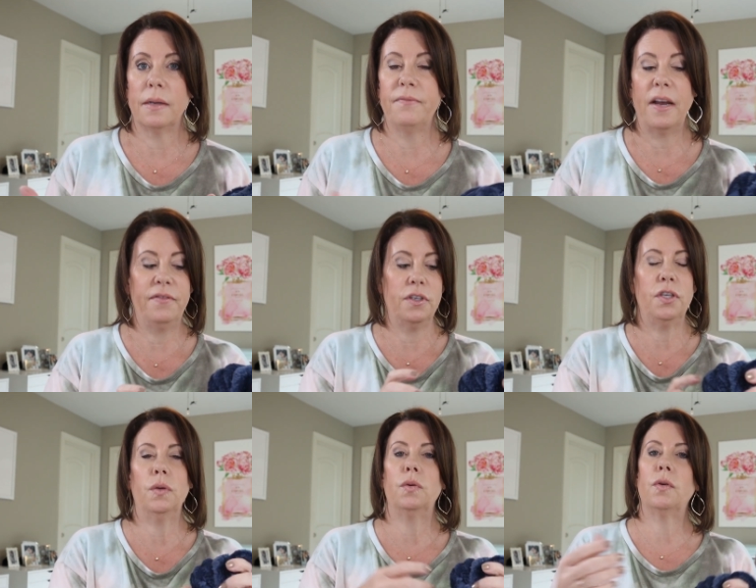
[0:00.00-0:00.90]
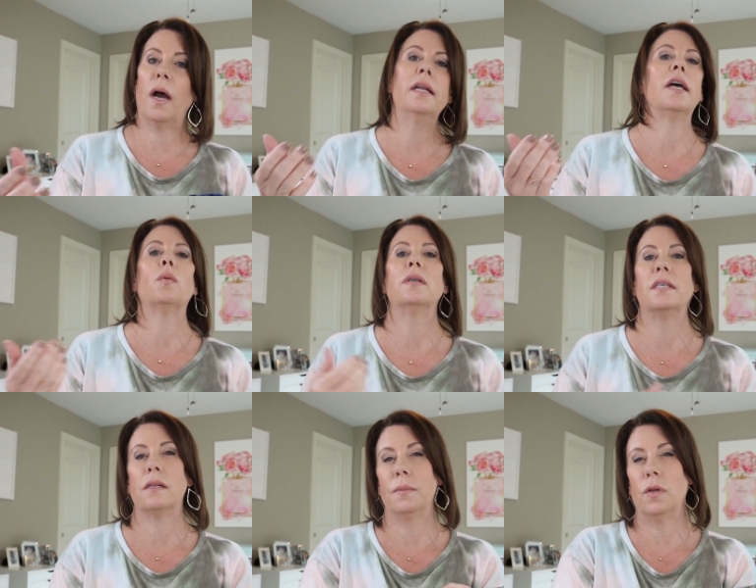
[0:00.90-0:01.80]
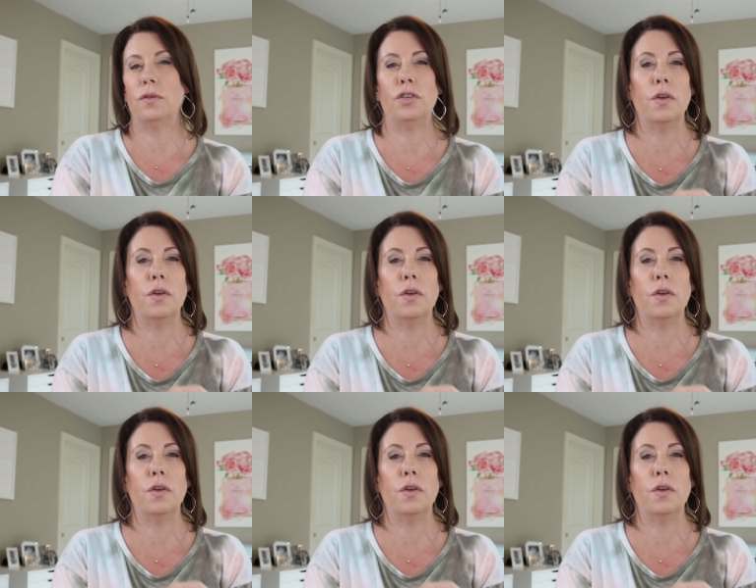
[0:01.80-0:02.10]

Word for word: I'm five foot two, so I like ones that come closer